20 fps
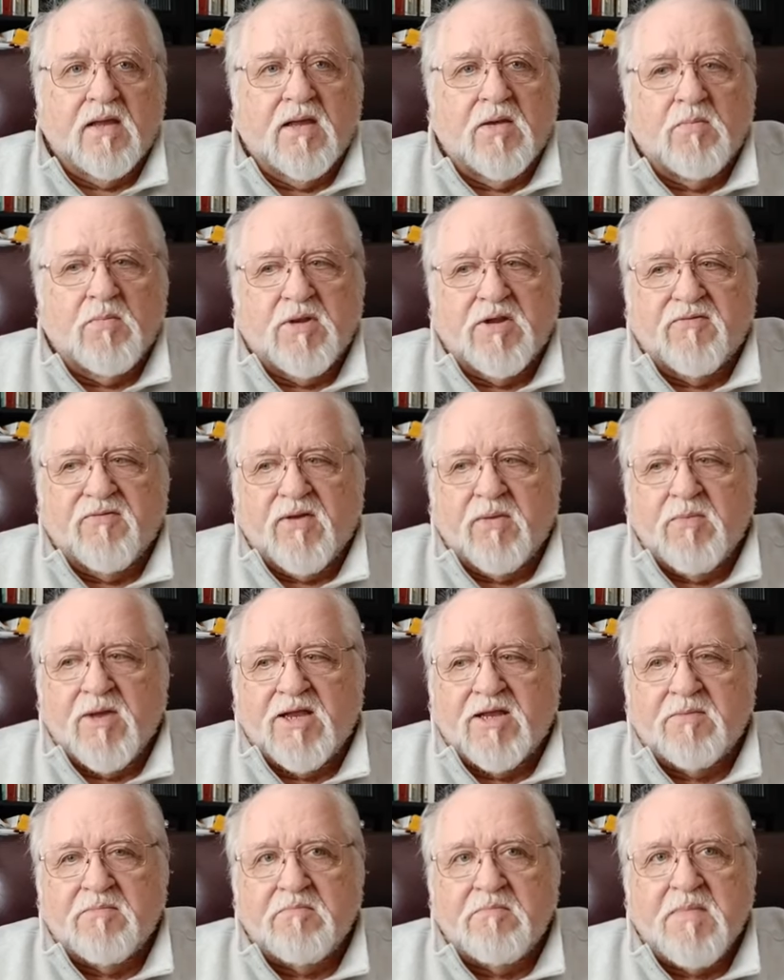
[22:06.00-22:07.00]
But if I made
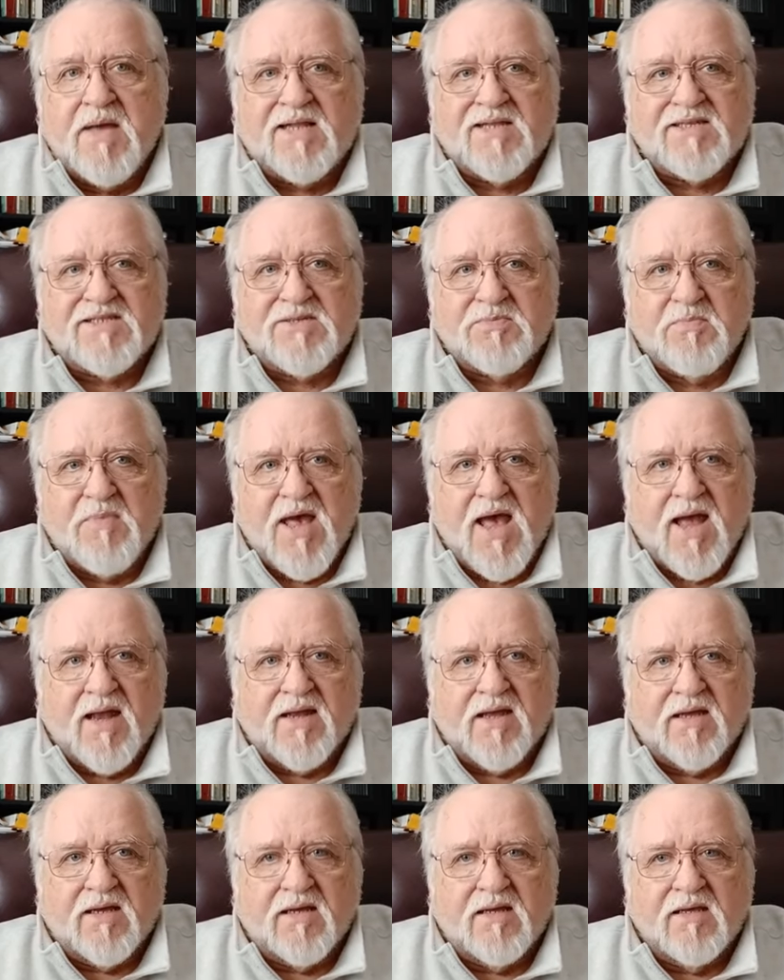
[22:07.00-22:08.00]
it
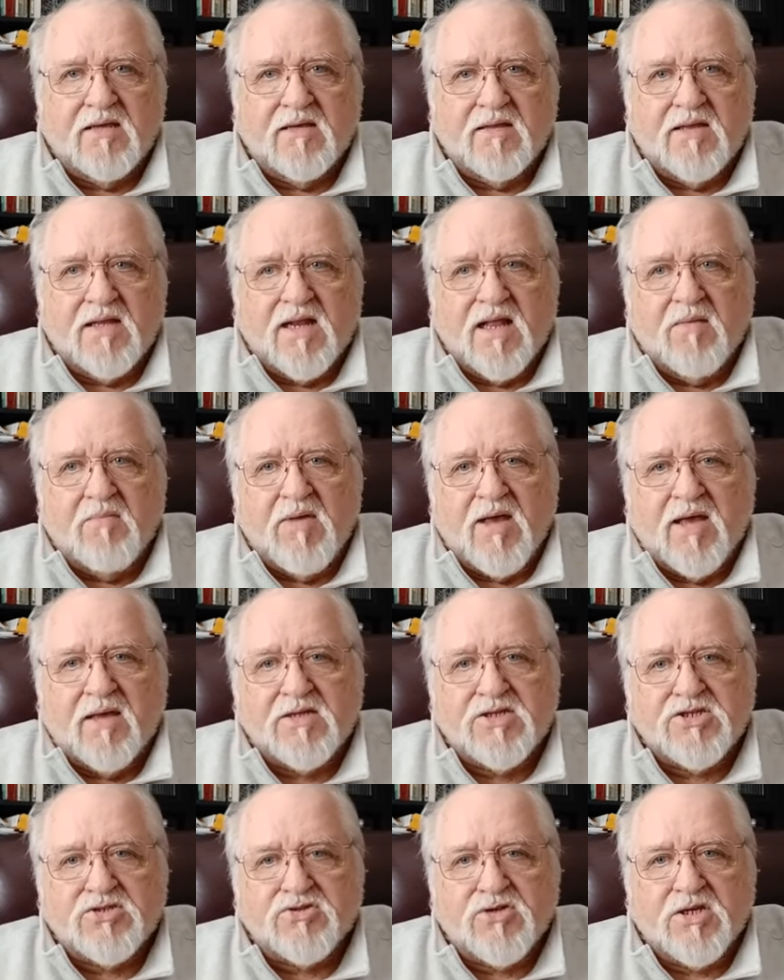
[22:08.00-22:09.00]
melismatic, then I may
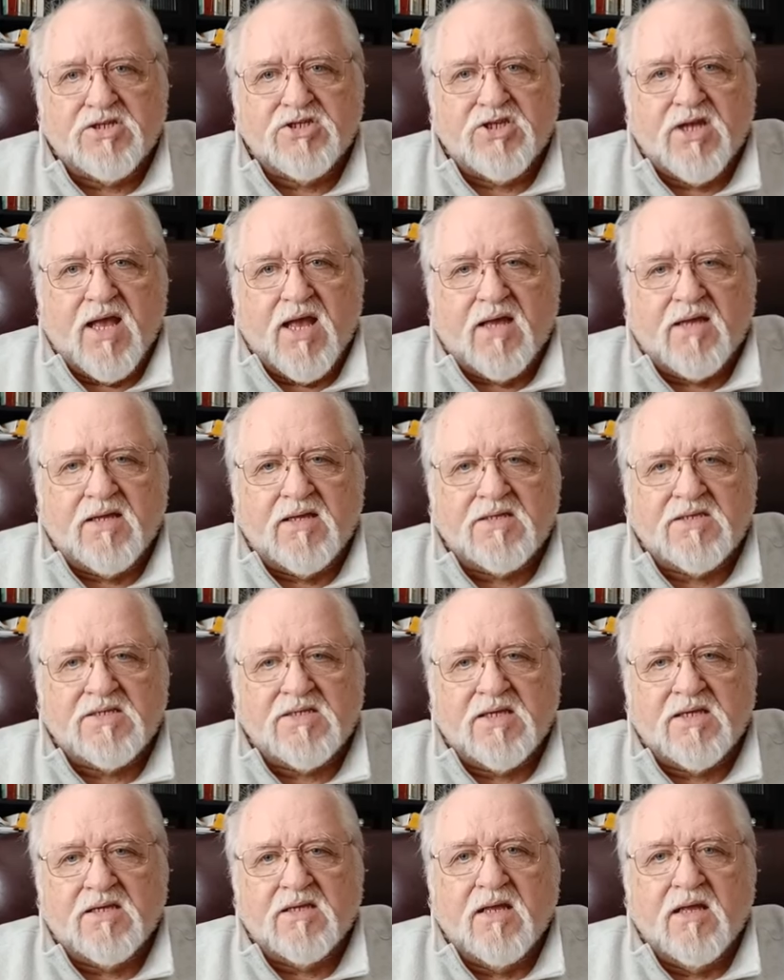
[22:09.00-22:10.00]
stretch out and
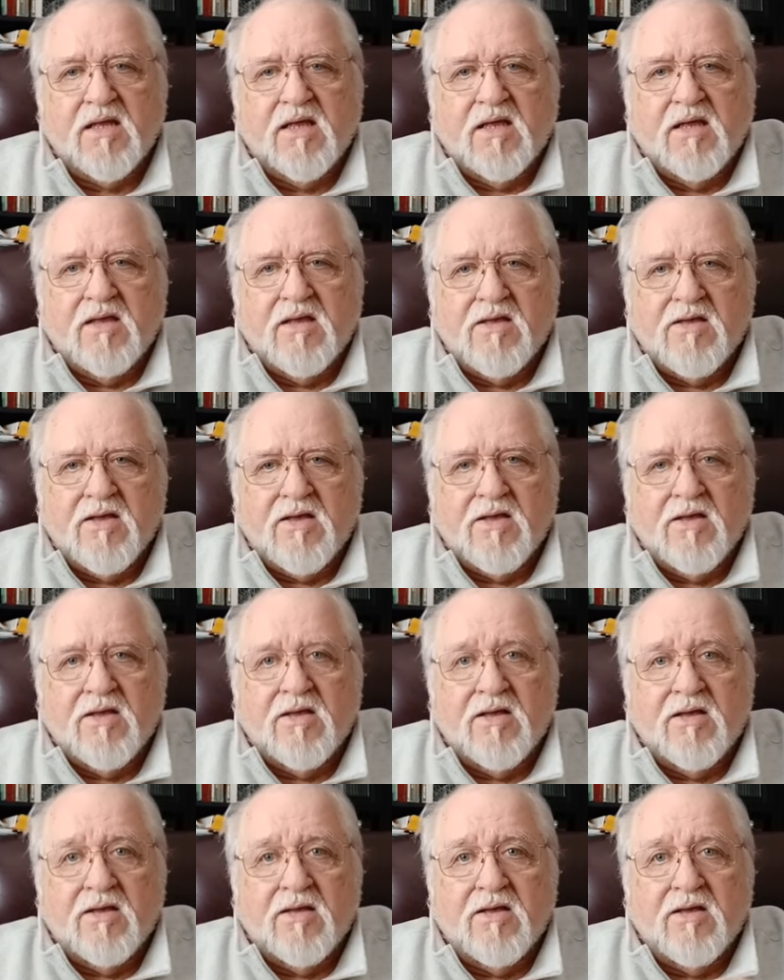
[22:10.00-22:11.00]
sing
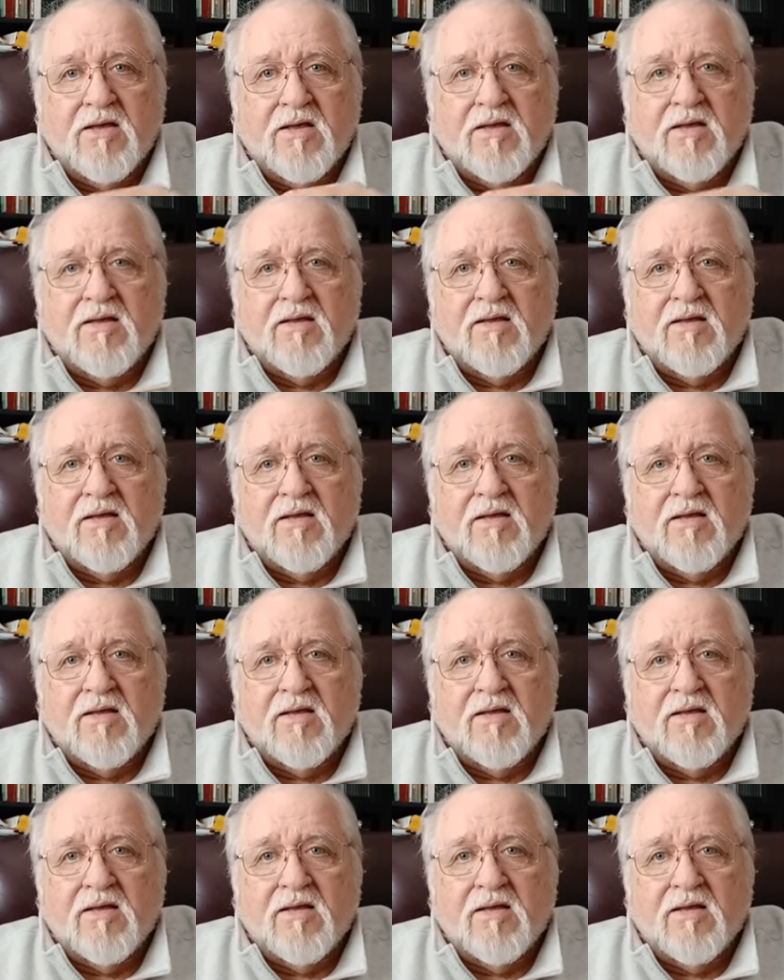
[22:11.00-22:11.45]
Alleluia.